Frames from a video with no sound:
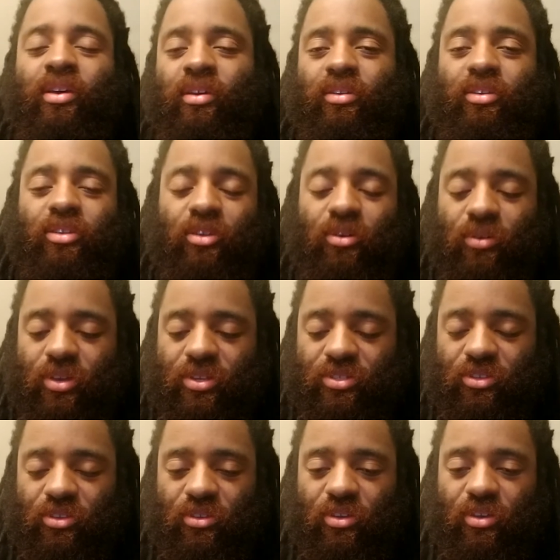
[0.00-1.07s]
because
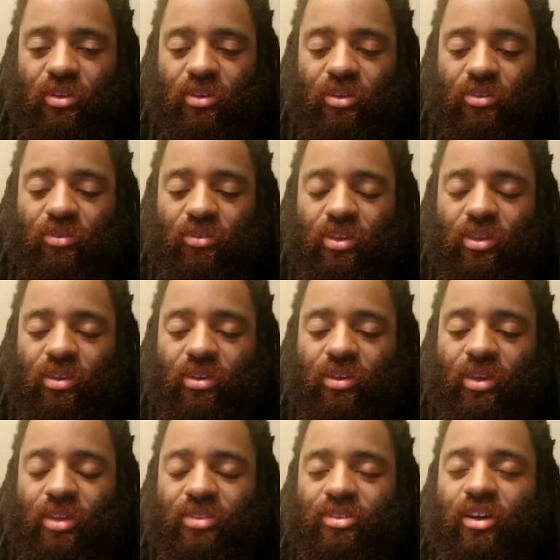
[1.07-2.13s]

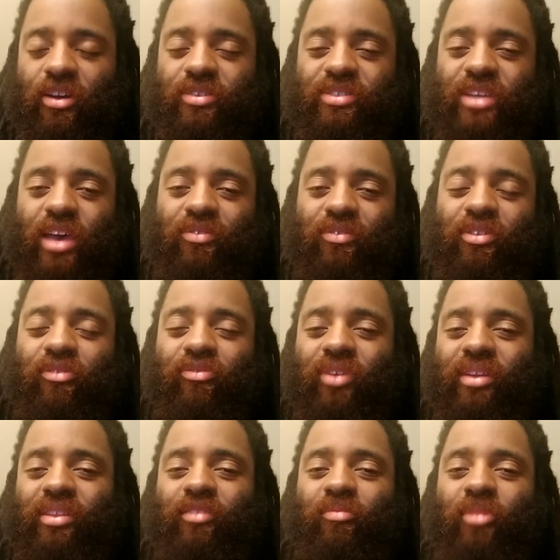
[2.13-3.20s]
it's hard to have an
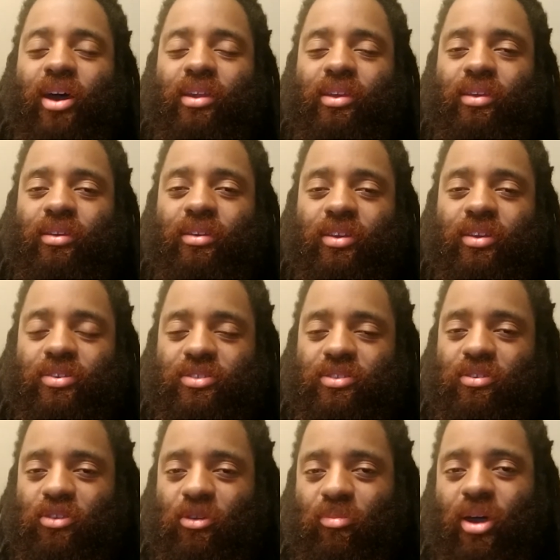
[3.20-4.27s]
effective body, because,
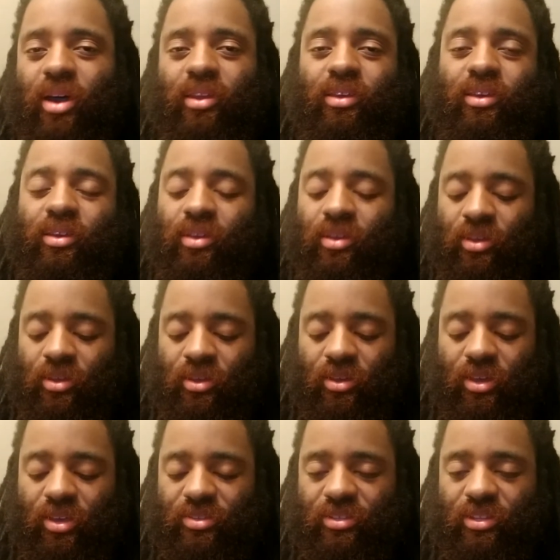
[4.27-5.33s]
your body
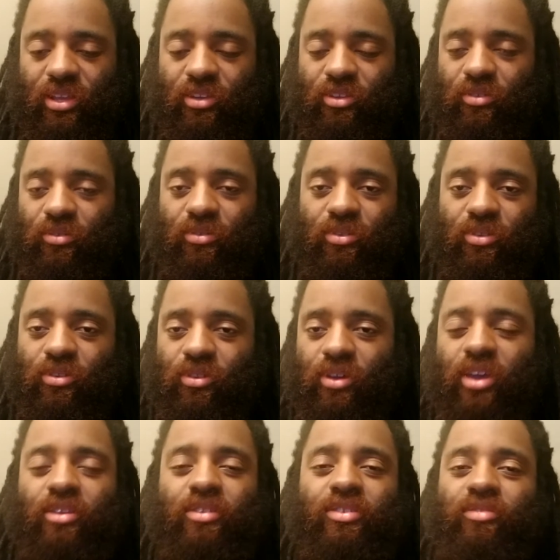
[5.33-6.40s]
is like, your
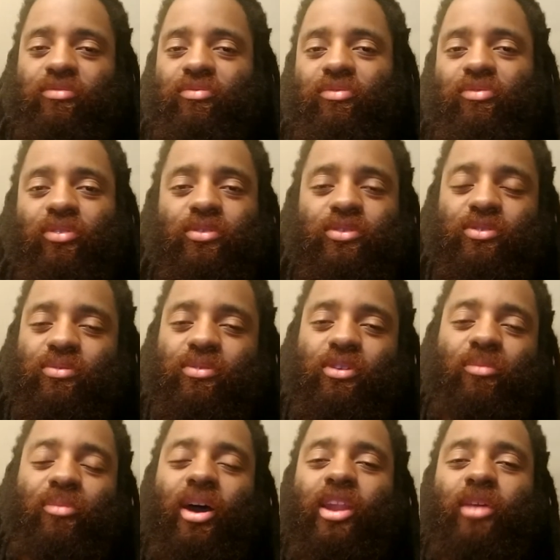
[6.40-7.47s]
energy flows through your
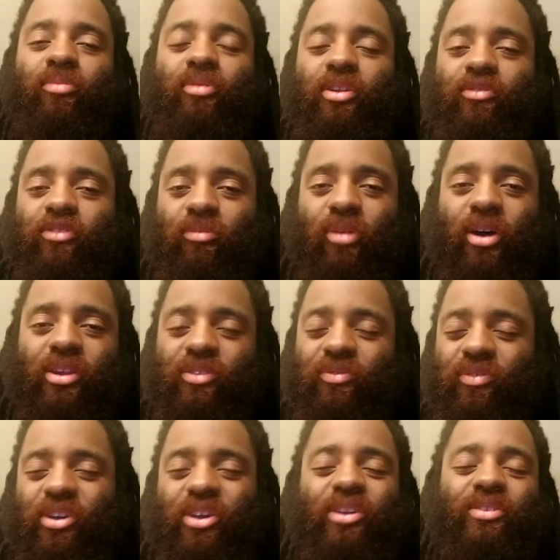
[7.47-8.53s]
body, but if your body is
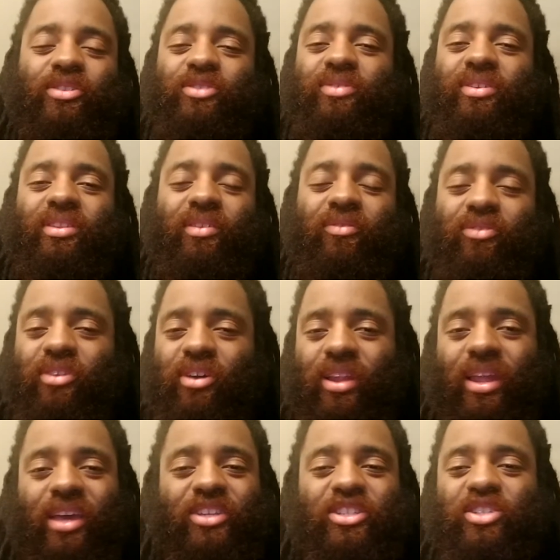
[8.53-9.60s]
very constricted, if you're not
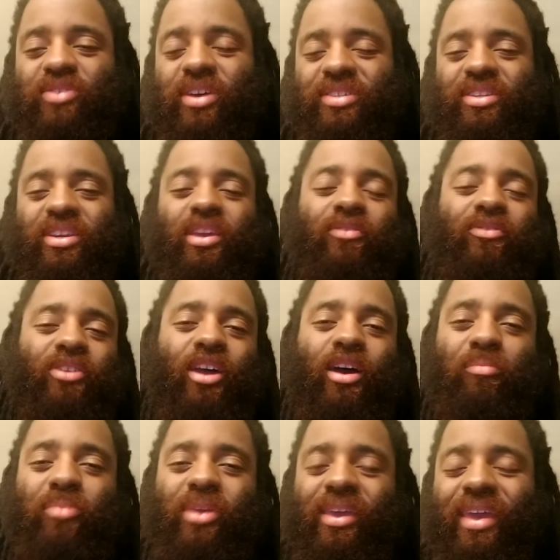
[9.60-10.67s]
like stretching, if you're not
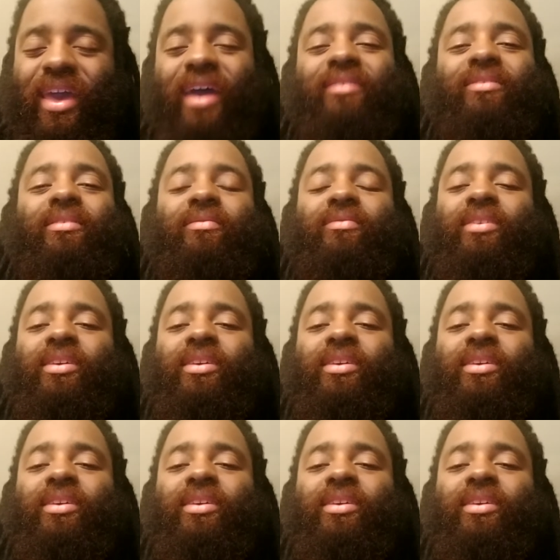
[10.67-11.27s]
being active,